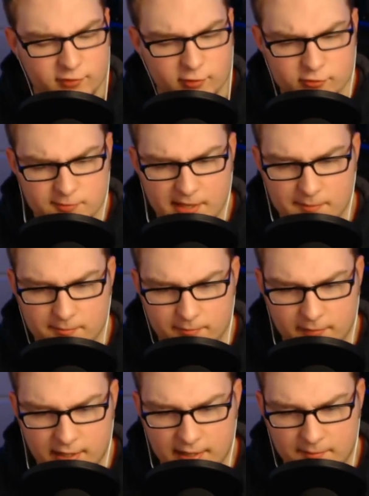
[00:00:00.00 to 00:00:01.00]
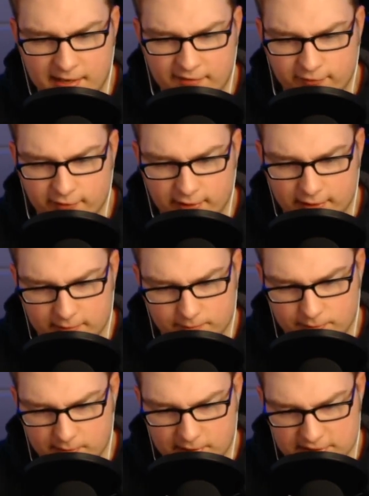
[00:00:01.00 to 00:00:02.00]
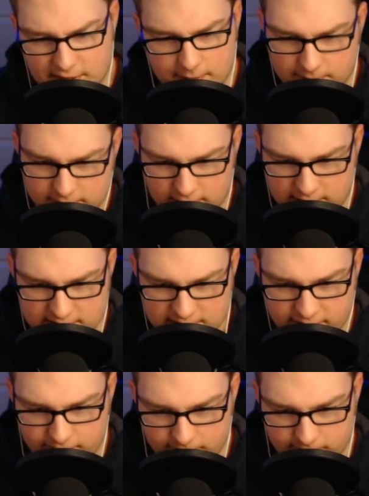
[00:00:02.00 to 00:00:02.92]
told you about Matt Philly and Pimp My Setup and all that stuff.